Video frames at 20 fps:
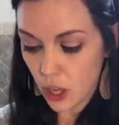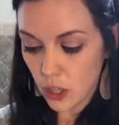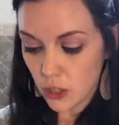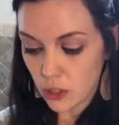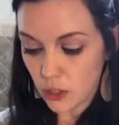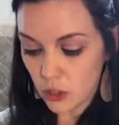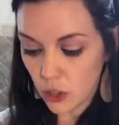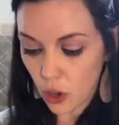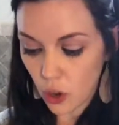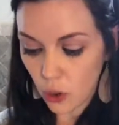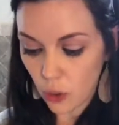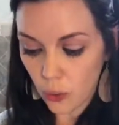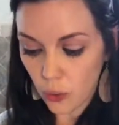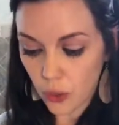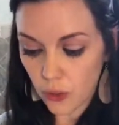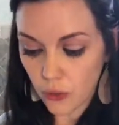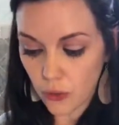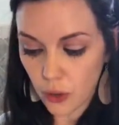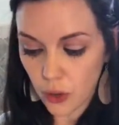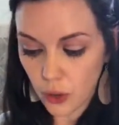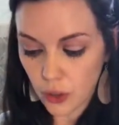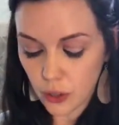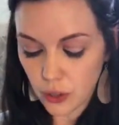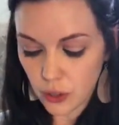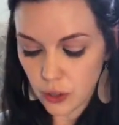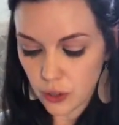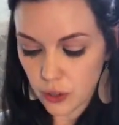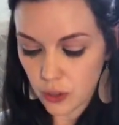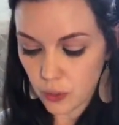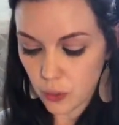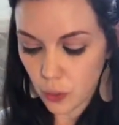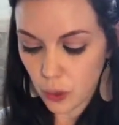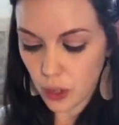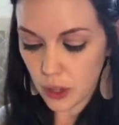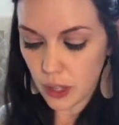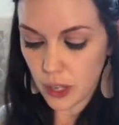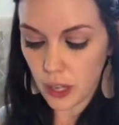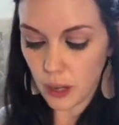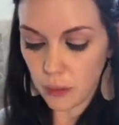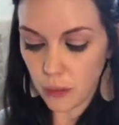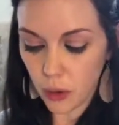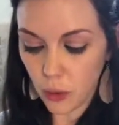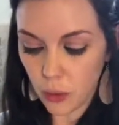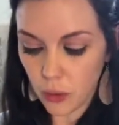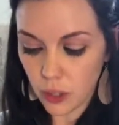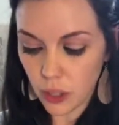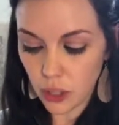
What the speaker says: So the first one that I'm going